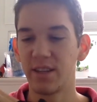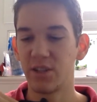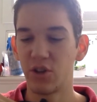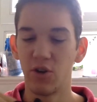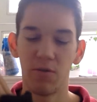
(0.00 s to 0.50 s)

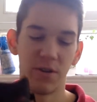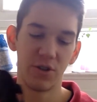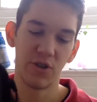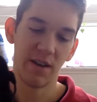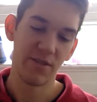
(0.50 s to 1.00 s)
So
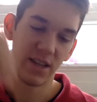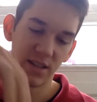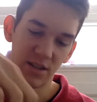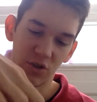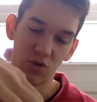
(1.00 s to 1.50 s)
first you have
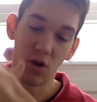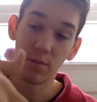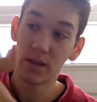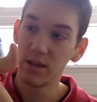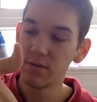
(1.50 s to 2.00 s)
this strong
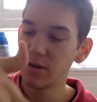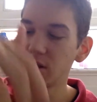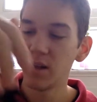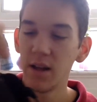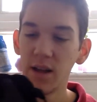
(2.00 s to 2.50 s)

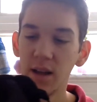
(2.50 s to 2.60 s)
material,